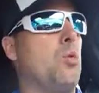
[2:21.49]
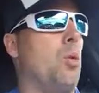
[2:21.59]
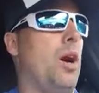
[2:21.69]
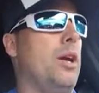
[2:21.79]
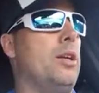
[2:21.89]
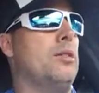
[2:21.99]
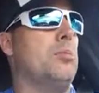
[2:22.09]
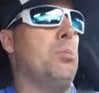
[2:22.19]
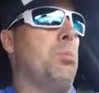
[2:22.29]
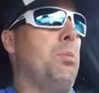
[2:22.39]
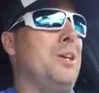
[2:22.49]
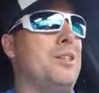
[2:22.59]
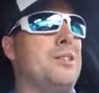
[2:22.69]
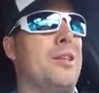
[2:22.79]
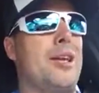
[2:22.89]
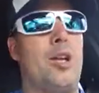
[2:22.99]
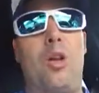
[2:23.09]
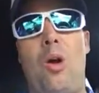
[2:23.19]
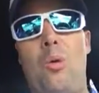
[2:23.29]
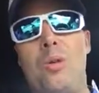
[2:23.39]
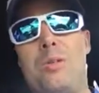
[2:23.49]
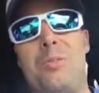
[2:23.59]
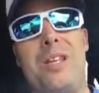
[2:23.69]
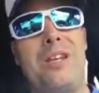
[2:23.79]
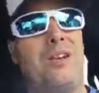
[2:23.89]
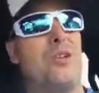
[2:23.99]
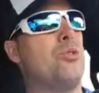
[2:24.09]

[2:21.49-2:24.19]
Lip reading: Why? Because they'll always be there.